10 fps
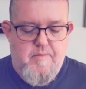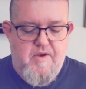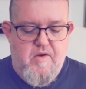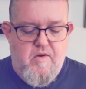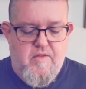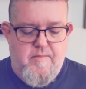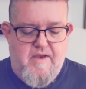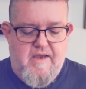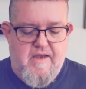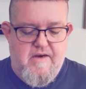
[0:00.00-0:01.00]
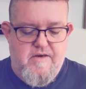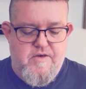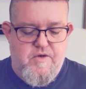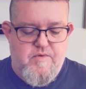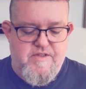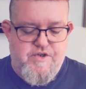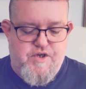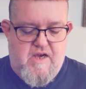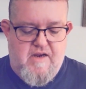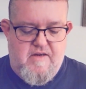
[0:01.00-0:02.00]
Behold the man who was a
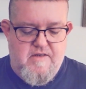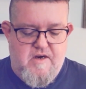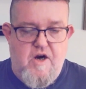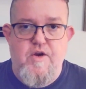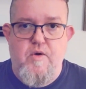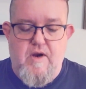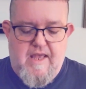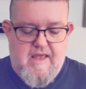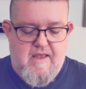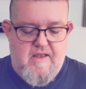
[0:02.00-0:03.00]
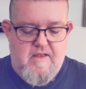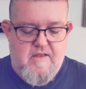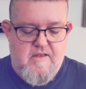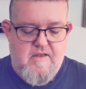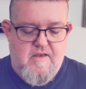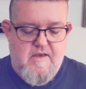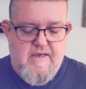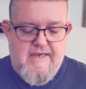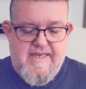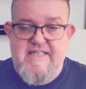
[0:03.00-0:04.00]
child. Are you okay?
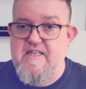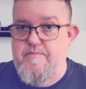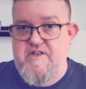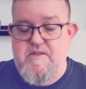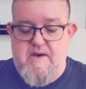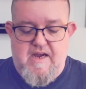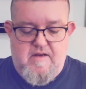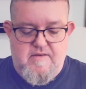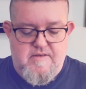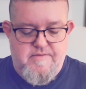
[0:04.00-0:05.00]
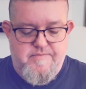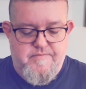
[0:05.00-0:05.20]
He simply smiled.